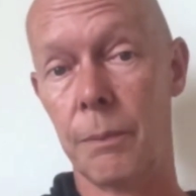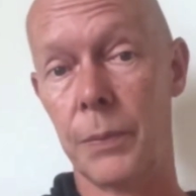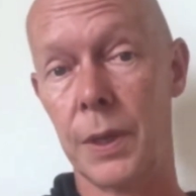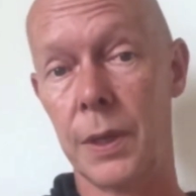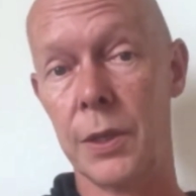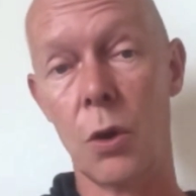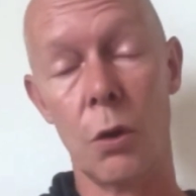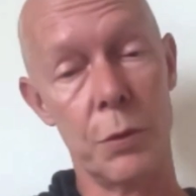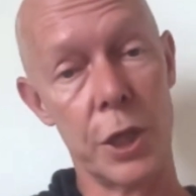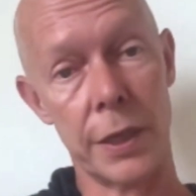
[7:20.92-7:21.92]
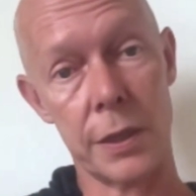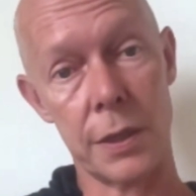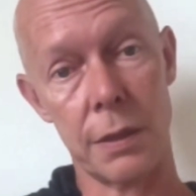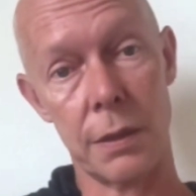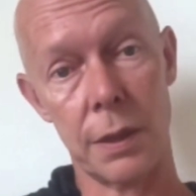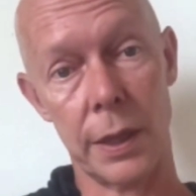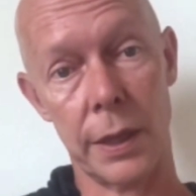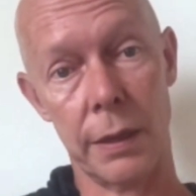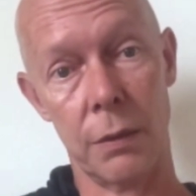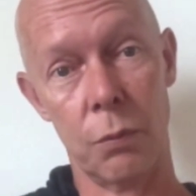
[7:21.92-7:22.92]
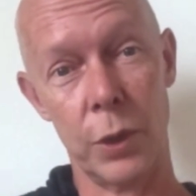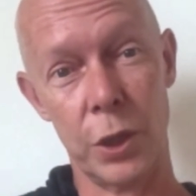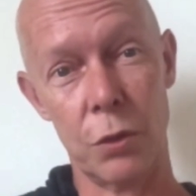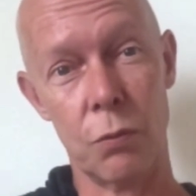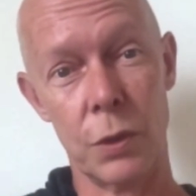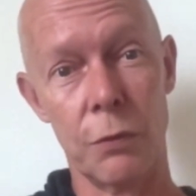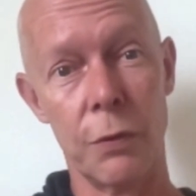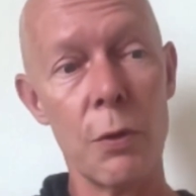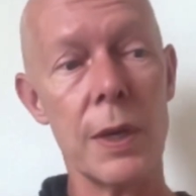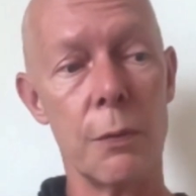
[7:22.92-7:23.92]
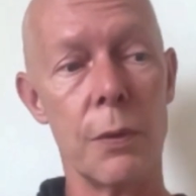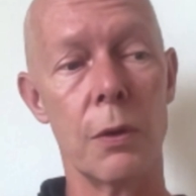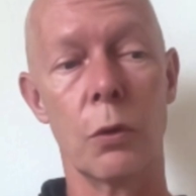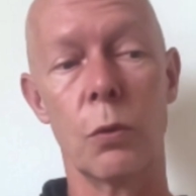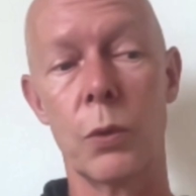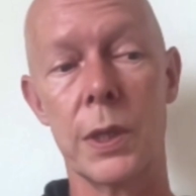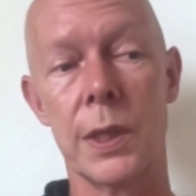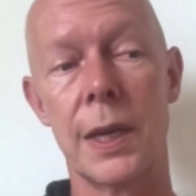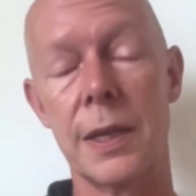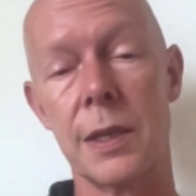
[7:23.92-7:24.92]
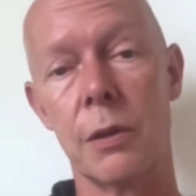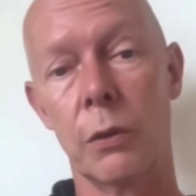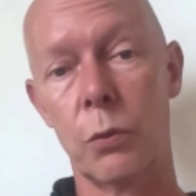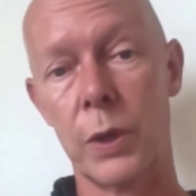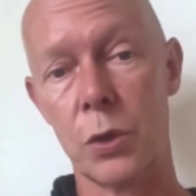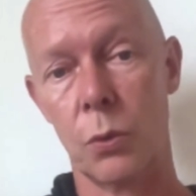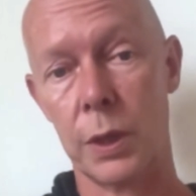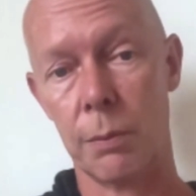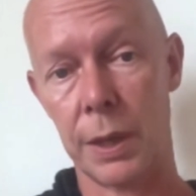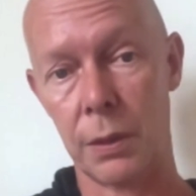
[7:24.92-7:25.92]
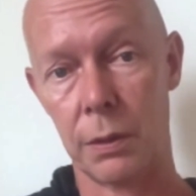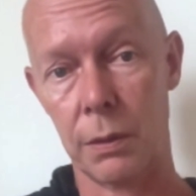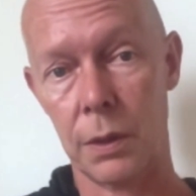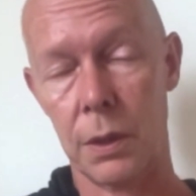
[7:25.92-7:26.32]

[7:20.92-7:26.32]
these objects, and which was very difficult with classical thresholding method.